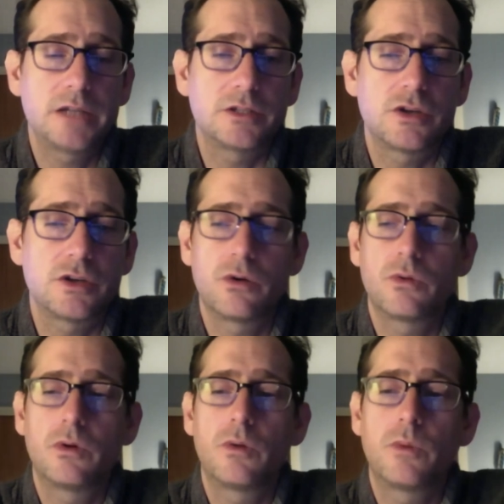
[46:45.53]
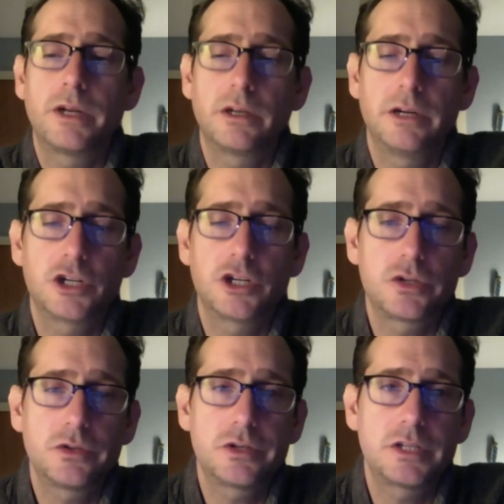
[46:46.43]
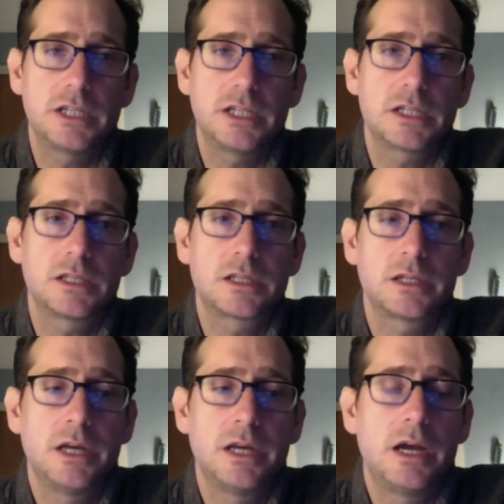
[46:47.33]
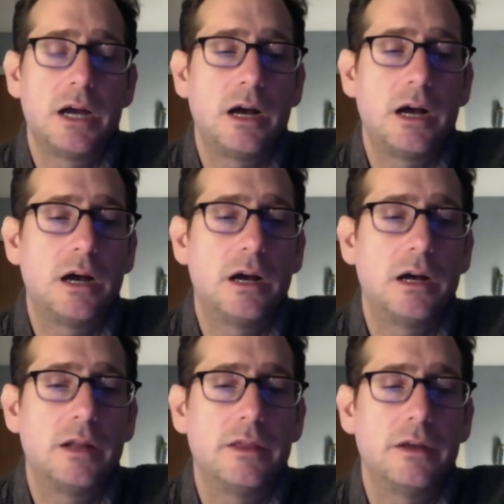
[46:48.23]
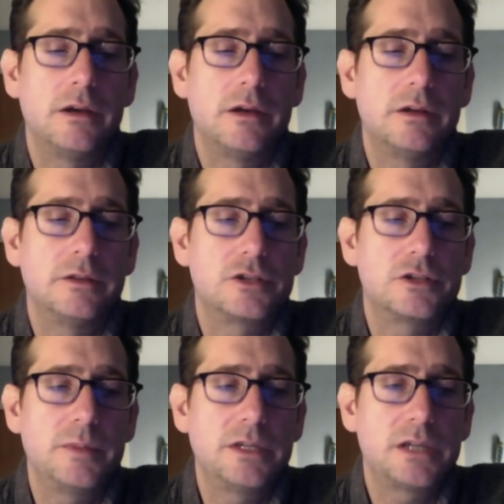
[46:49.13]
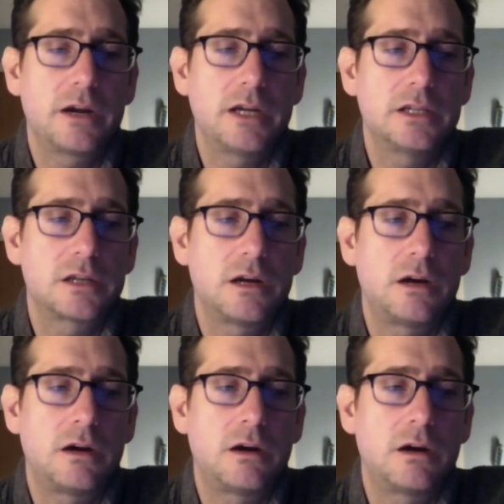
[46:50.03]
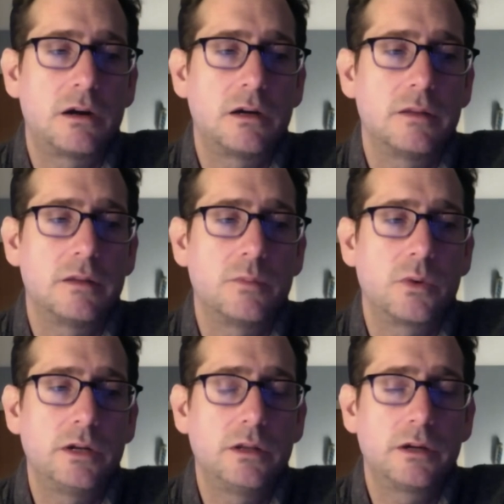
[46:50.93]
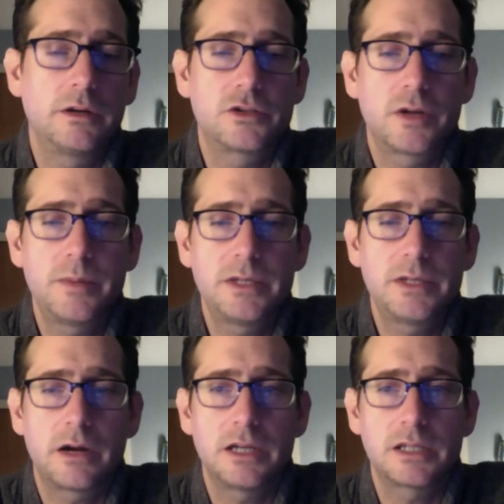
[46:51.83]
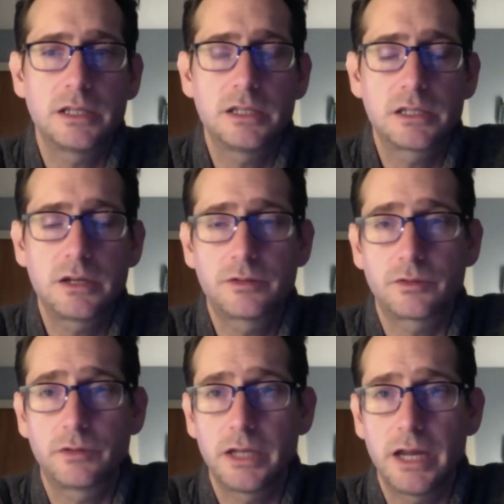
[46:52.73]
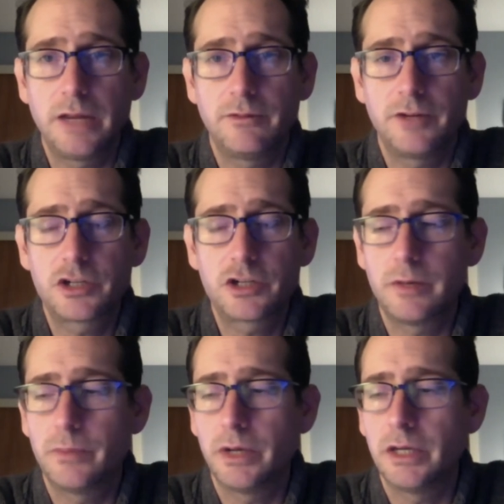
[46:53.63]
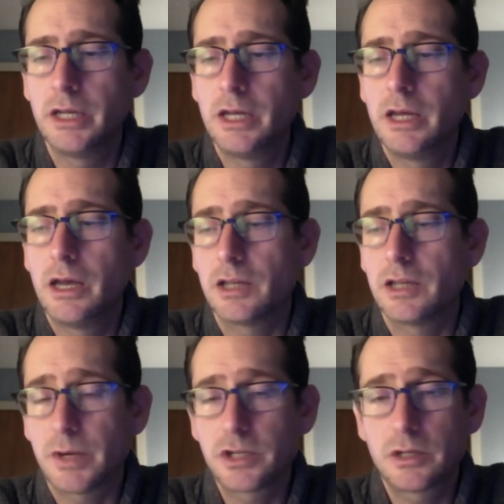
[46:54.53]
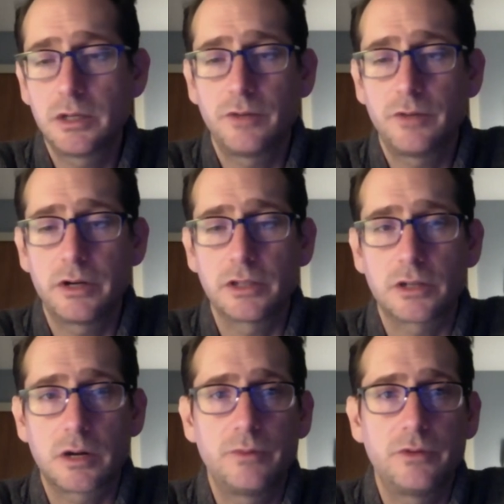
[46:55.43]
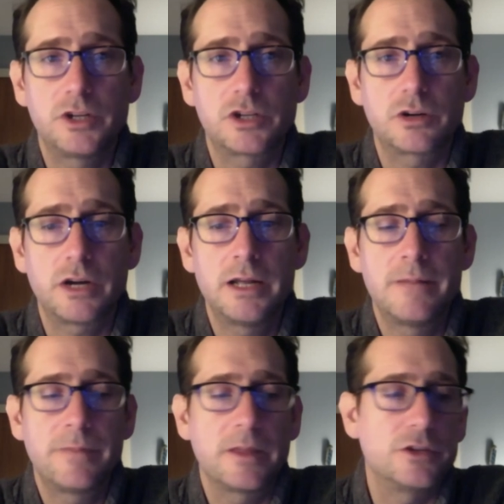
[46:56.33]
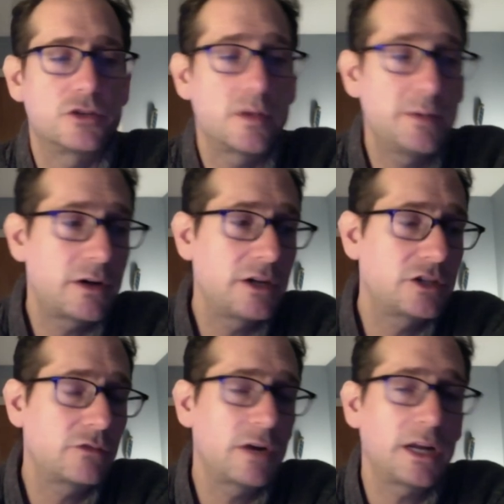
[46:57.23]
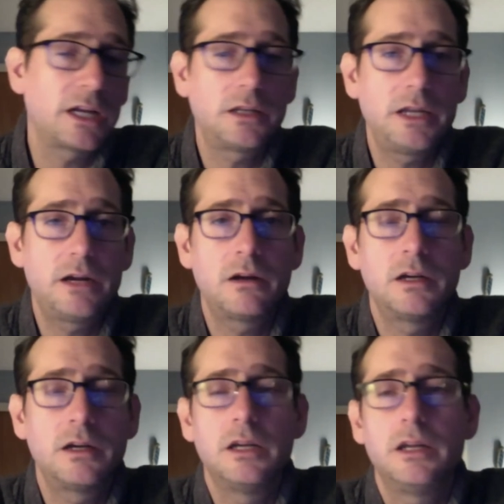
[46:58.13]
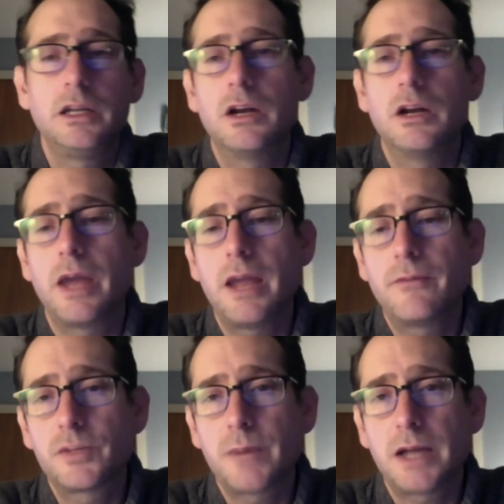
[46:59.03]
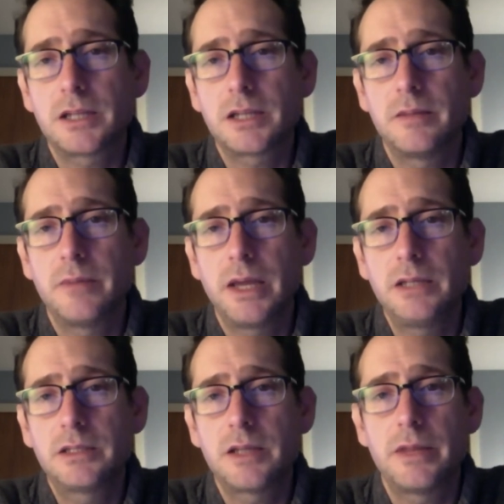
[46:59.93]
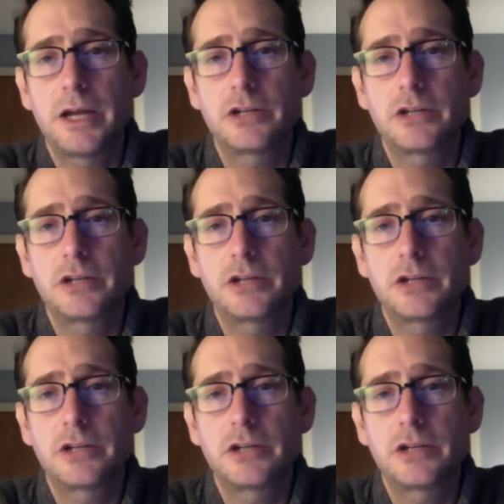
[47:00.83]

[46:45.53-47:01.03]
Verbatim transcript: So when you're in your shoulder seasons, uh, the the tributaries are the more you learn the tributaries, and this goes for really any fishery, but especially if you're in a turbid fishery, if the tributaries are running clear, you know, aim for spots on the main stem of that